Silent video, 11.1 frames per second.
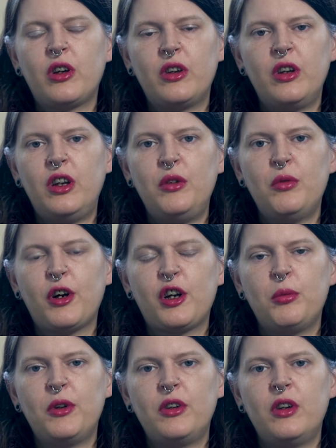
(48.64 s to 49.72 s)
and he
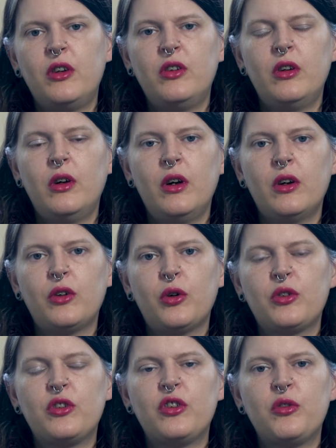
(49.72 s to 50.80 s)
recommended
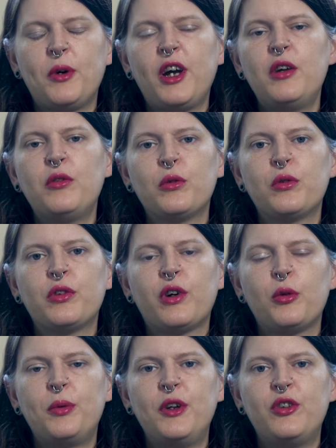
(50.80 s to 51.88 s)
cognitive behavioural
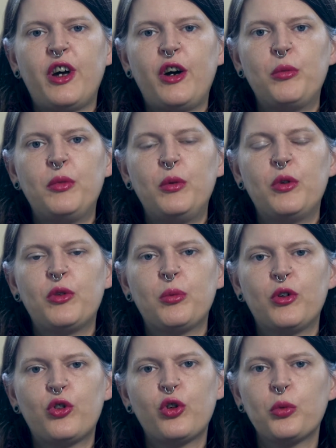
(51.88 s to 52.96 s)
therapy to help me with my
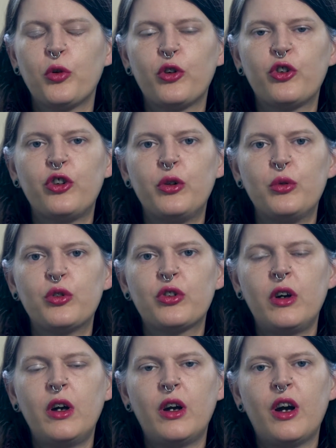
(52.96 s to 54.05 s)
trauma issues,
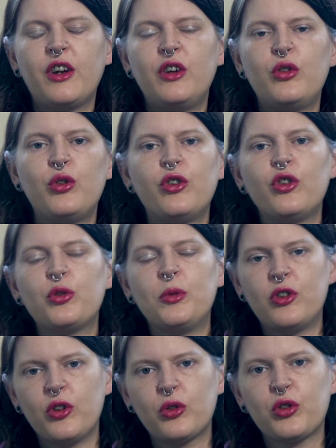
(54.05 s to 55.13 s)
and introduced me
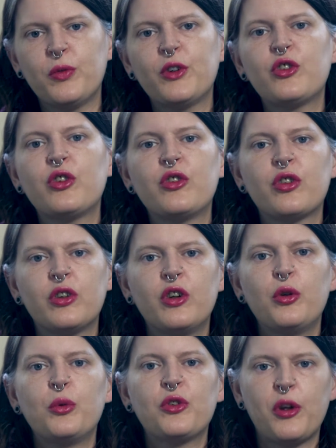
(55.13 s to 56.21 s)
to Dr. Richardson,
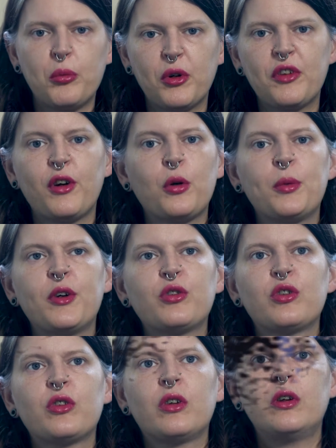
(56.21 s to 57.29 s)
who was then my
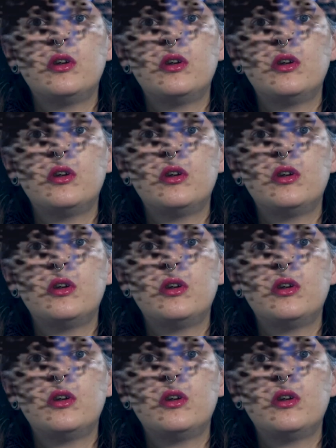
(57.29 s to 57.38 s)
therapist.